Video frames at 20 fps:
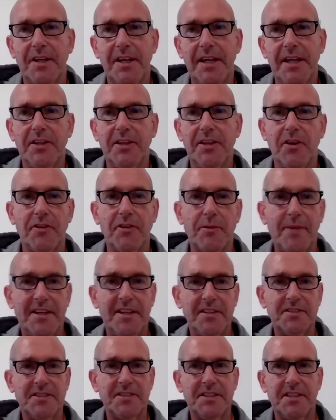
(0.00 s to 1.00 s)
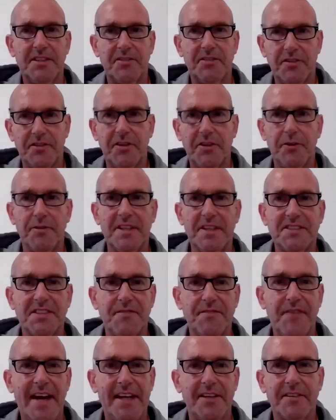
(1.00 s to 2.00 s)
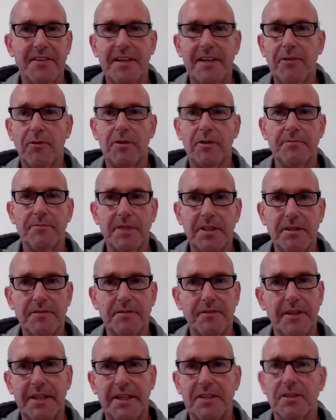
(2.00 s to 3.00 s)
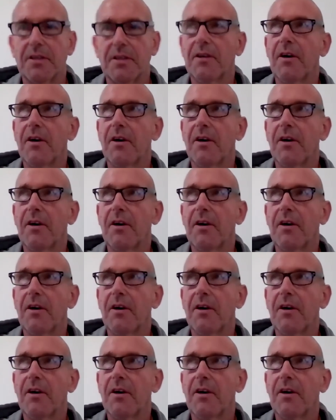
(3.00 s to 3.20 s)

you know, they went and did, to do this event. They're all in recovery.